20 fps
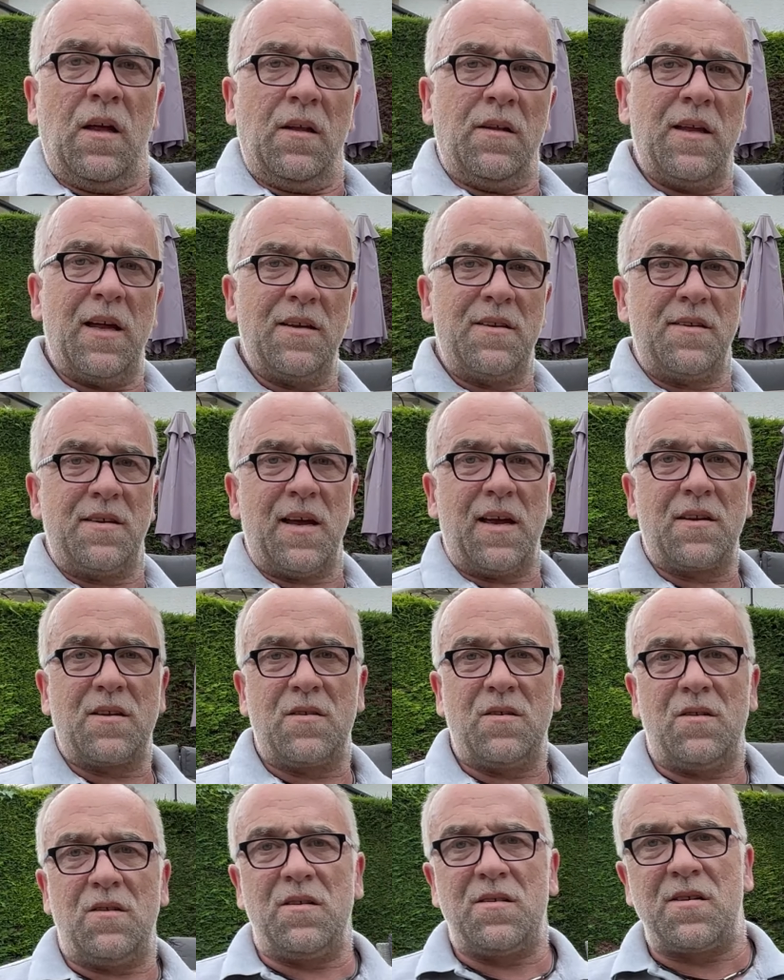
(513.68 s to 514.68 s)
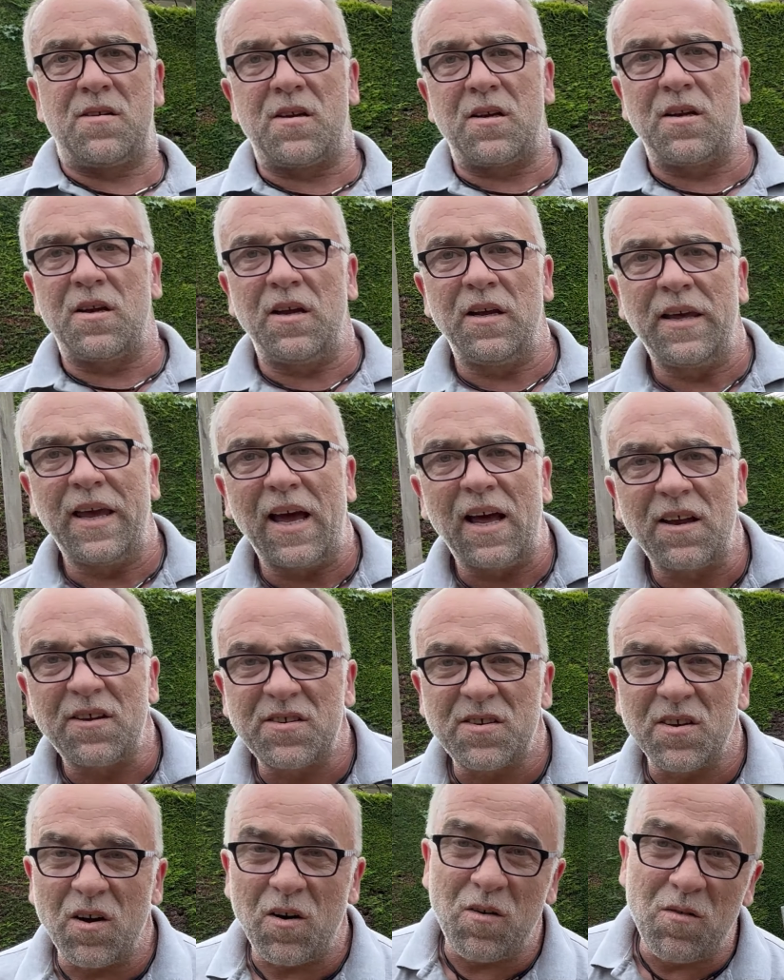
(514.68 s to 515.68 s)
that's testicles yeah
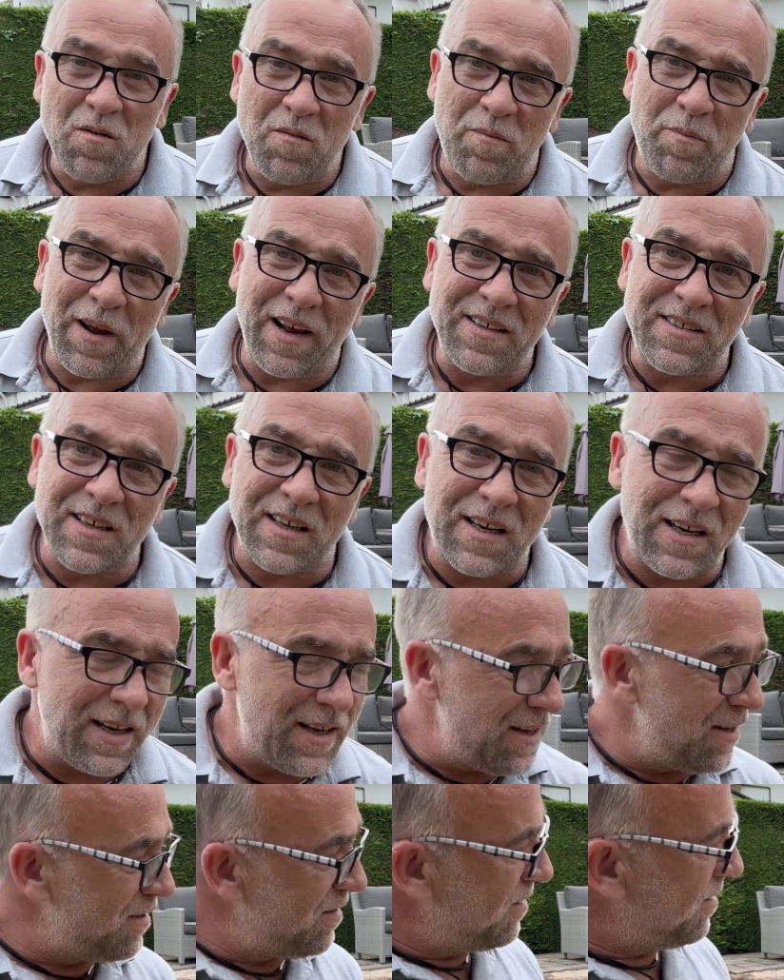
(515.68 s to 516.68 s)
so basically